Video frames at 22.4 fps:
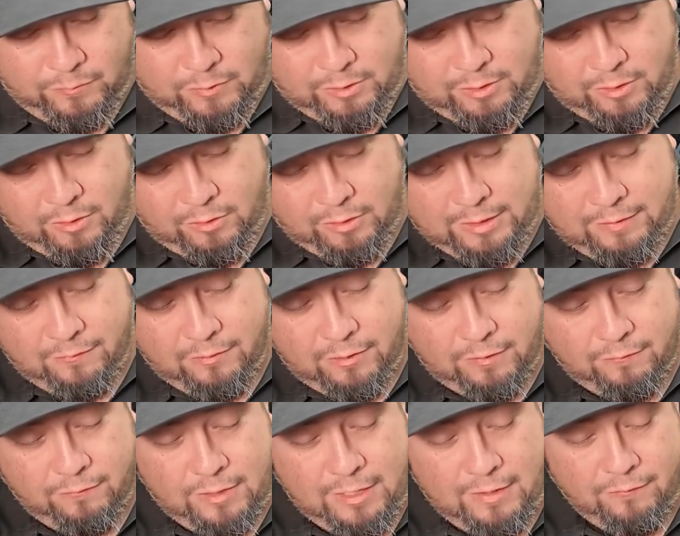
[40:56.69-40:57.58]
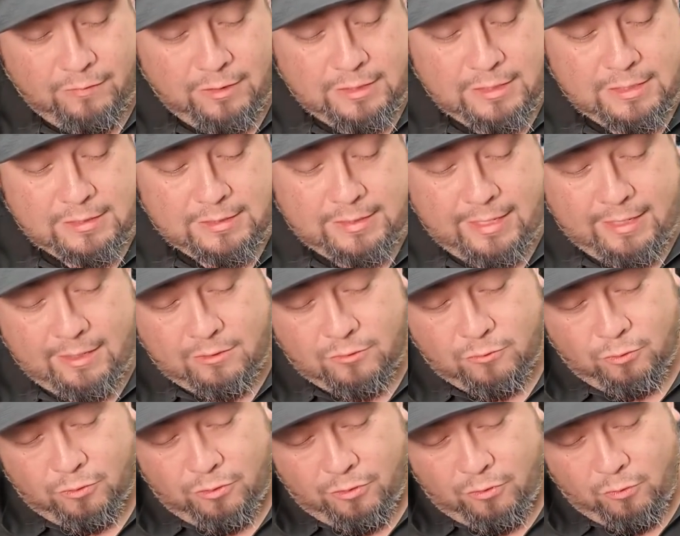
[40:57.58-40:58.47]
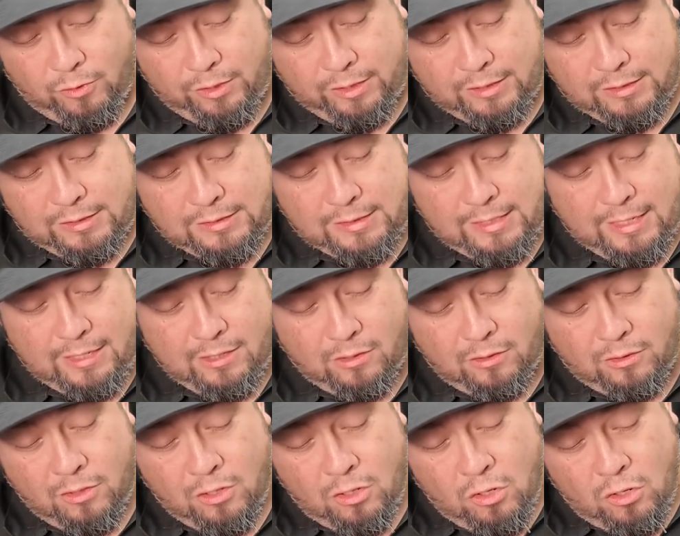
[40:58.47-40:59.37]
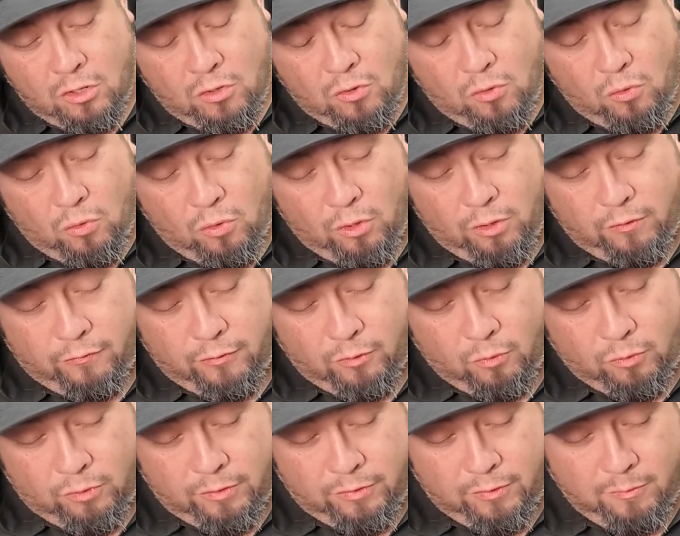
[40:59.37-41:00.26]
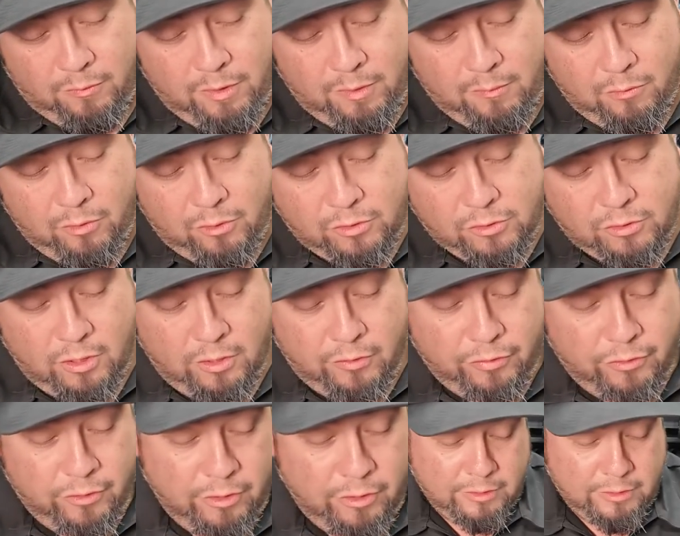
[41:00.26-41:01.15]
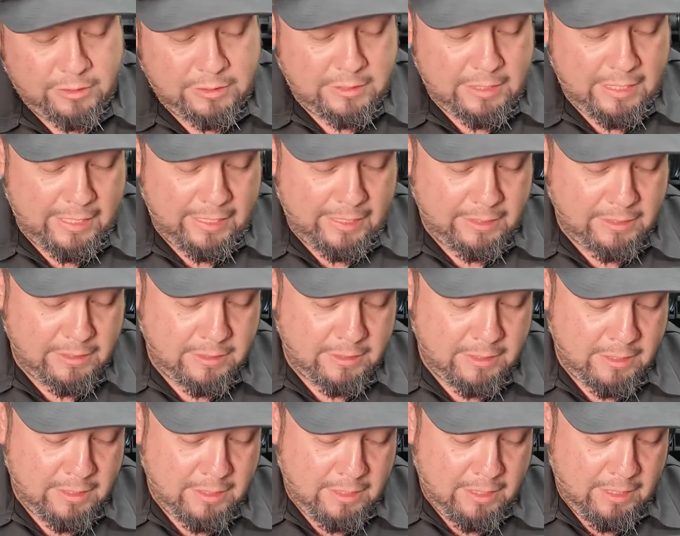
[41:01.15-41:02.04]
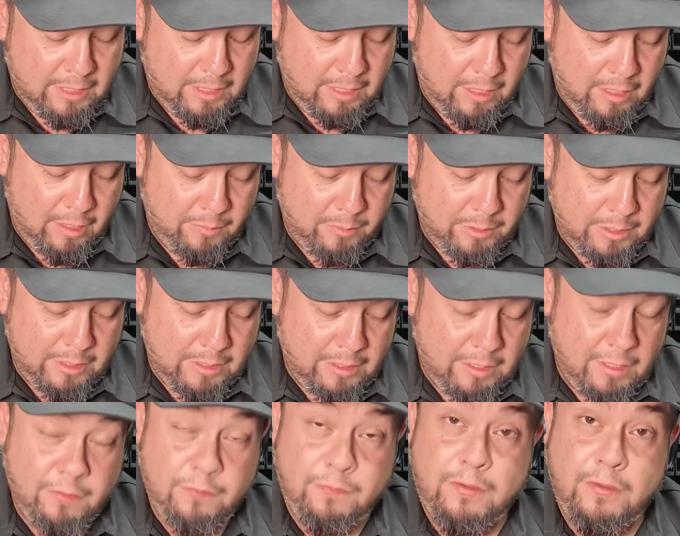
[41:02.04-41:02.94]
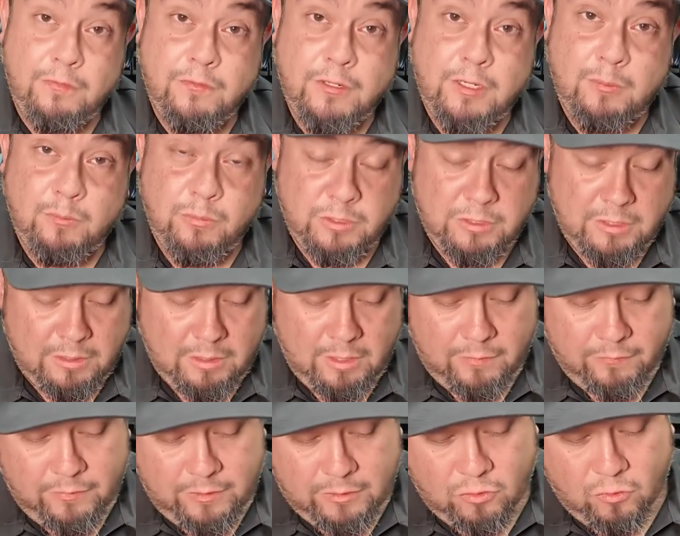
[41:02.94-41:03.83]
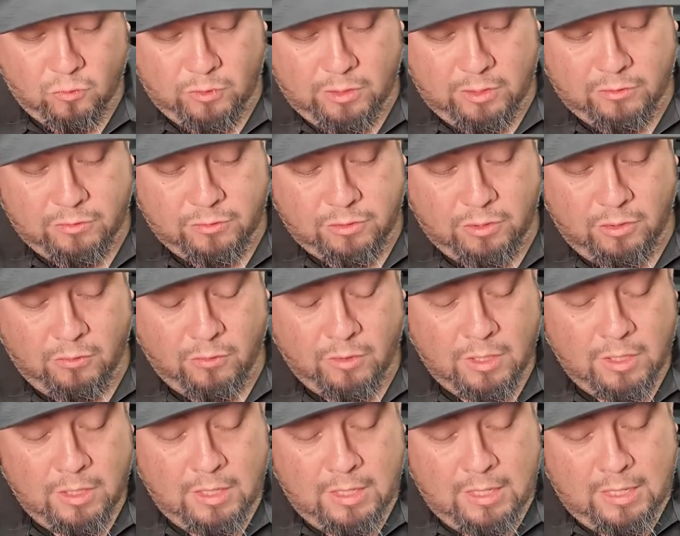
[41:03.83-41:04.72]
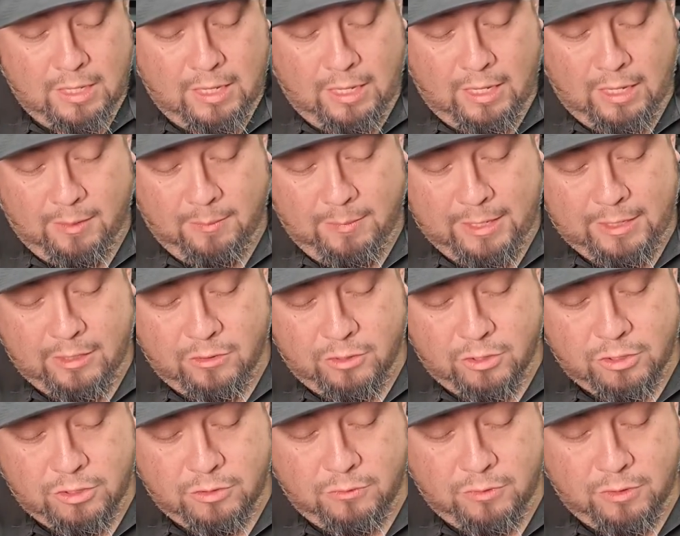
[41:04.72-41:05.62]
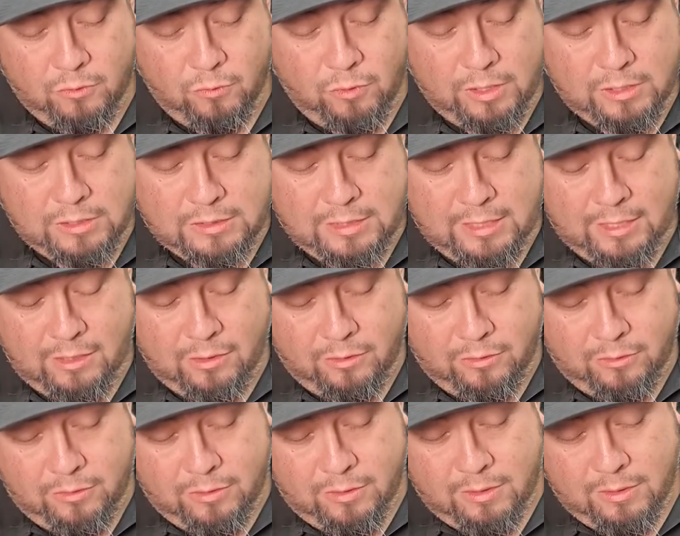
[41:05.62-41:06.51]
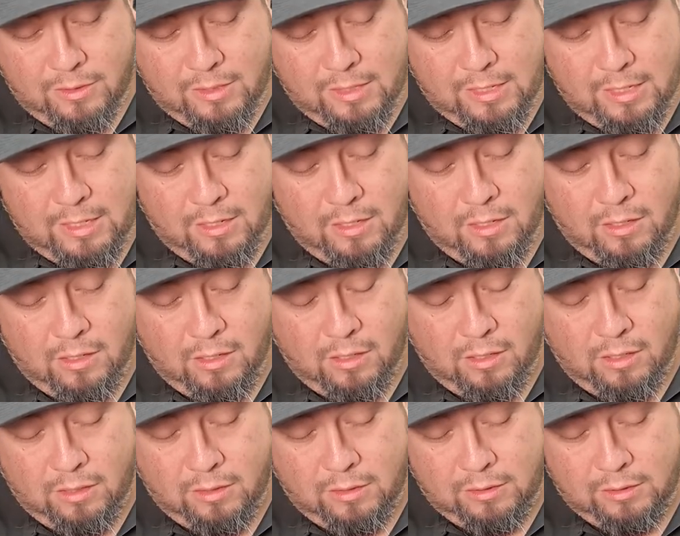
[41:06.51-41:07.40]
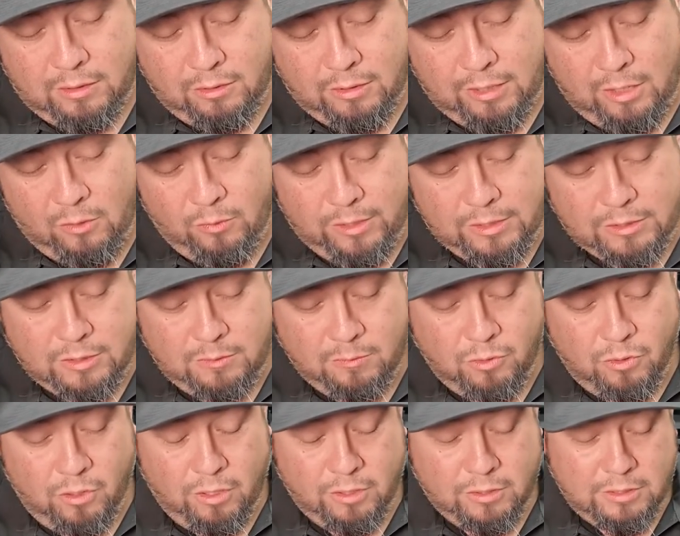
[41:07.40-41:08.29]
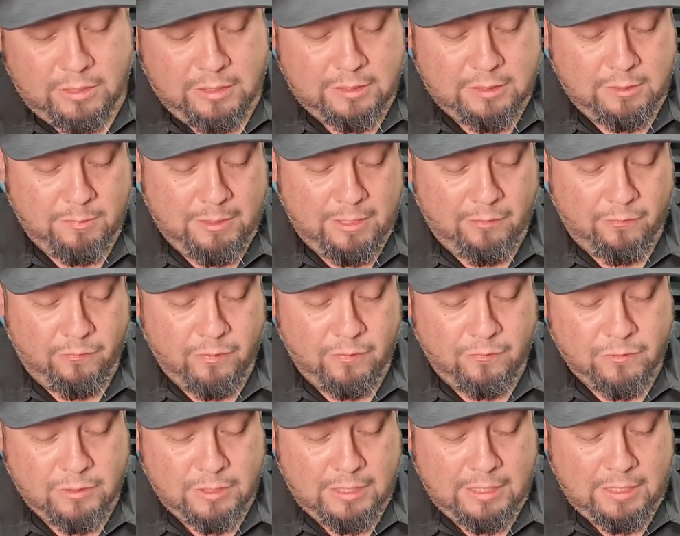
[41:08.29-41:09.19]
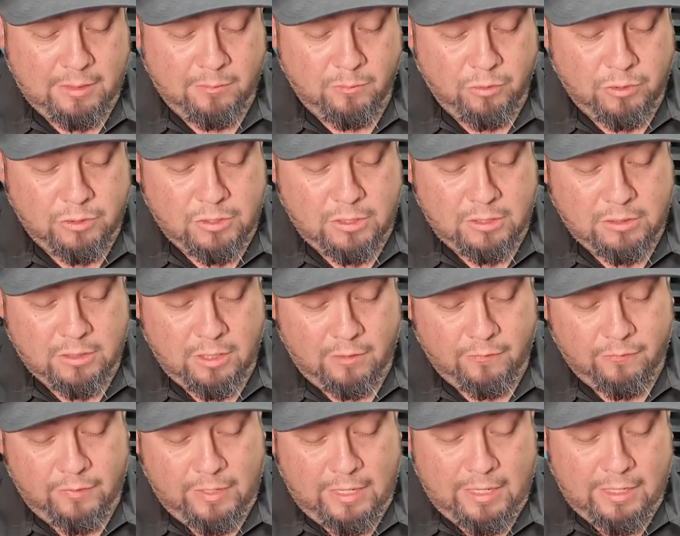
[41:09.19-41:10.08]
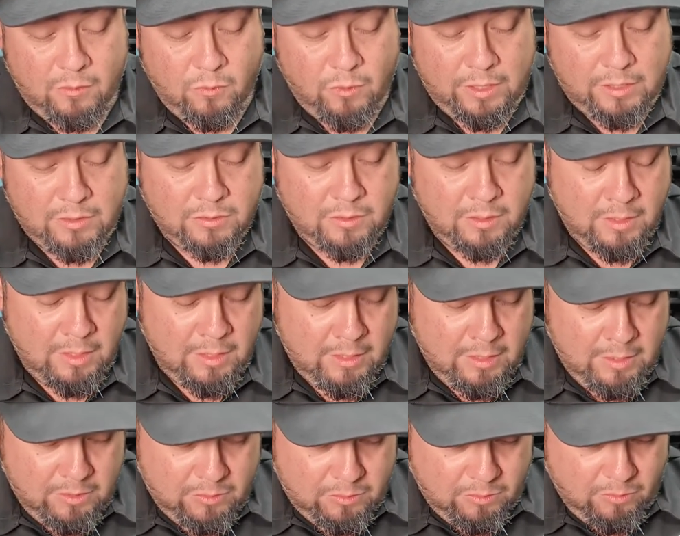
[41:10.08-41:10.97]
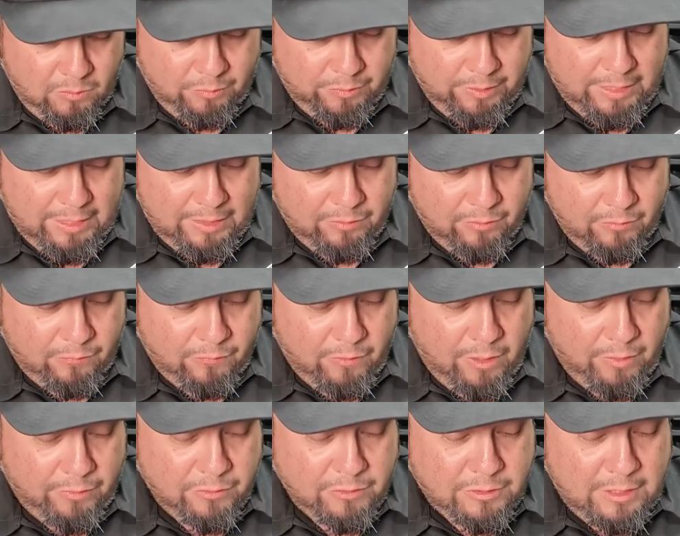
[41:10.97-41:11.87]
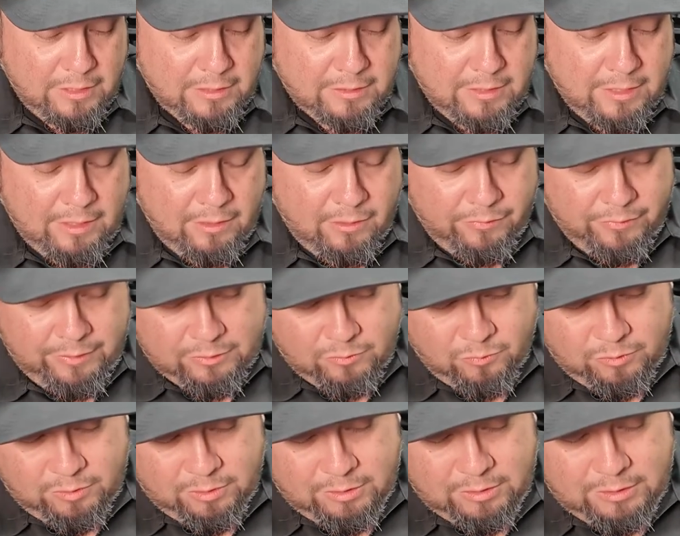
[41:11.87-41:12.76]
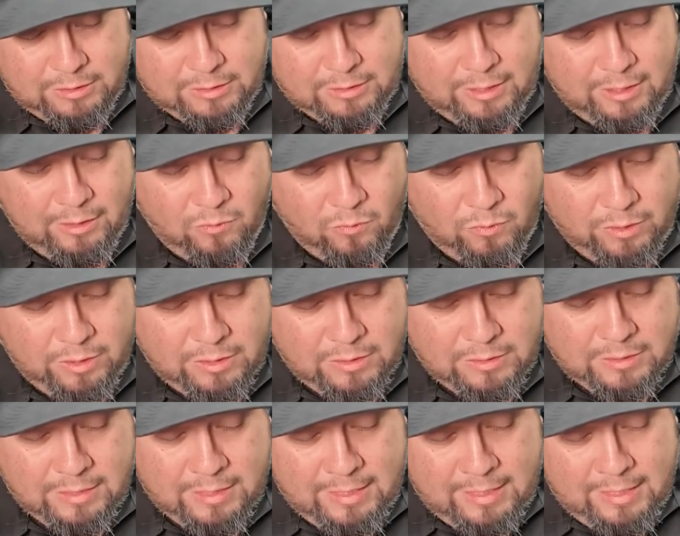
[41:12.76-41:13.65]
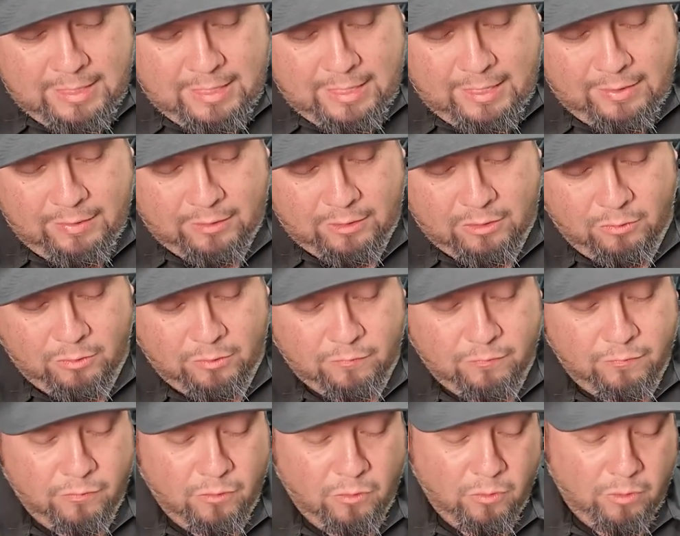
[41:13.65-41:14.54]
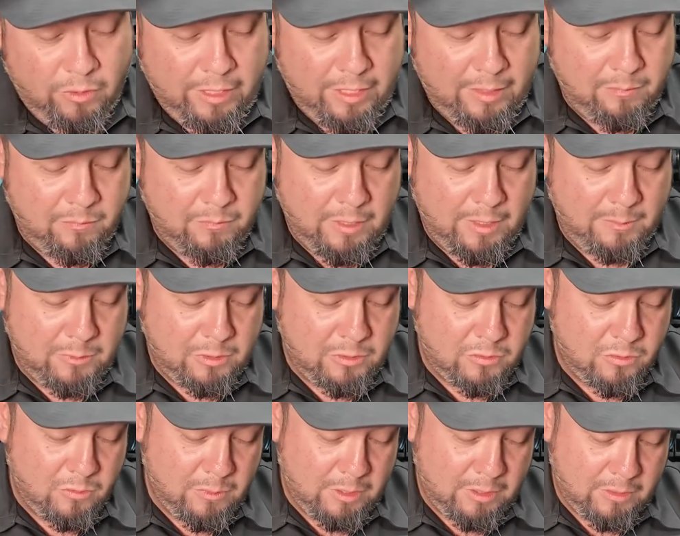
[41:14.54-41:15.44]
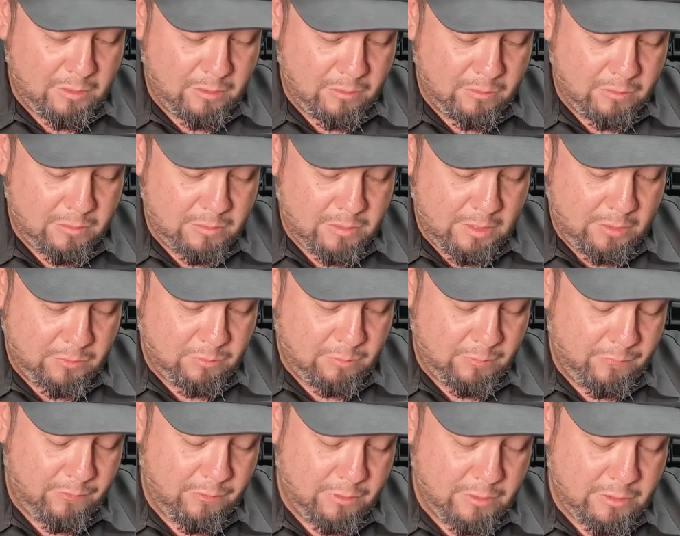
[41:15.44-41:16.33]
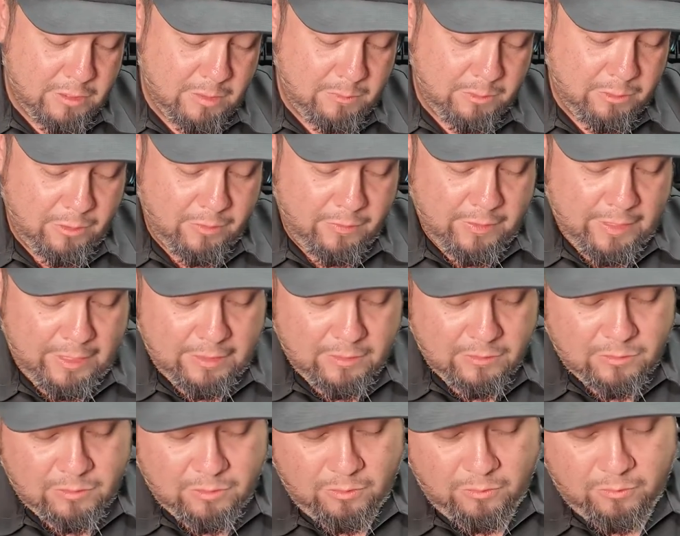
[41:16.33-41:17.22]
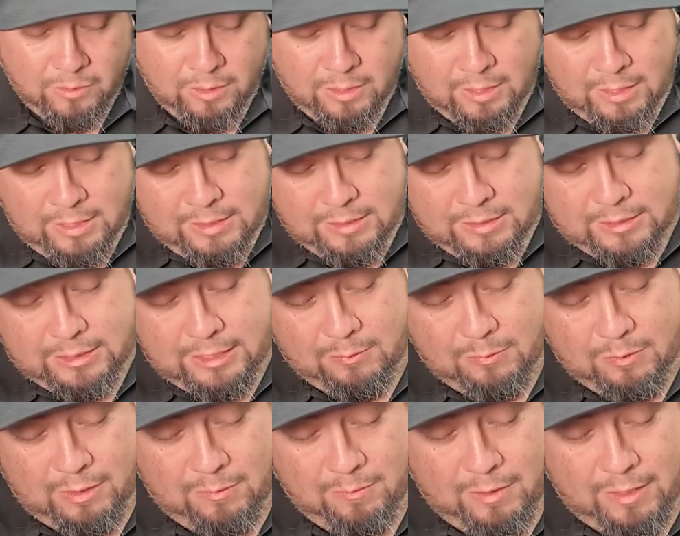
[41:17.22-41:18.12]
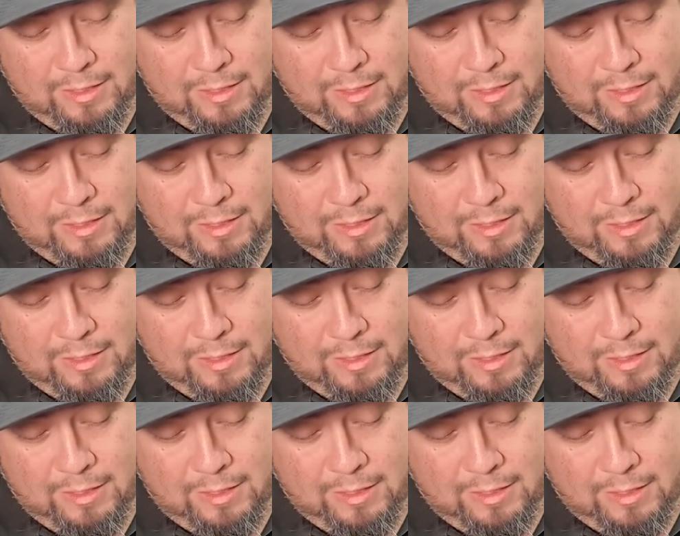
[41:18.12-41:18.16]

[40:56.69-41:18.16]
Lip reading: you know, given if you have any discounts, whether they're running a sale or if you're one of their members on site, you can get a 15% off as well. So I know usually when they run a sale on Little Guy Racing Parts, it's about 15% off anyways. So when they had their Father's Day sale, that's what the discount was. And then going forward, I'm assuming their sales will be very similar to that. So just keep that in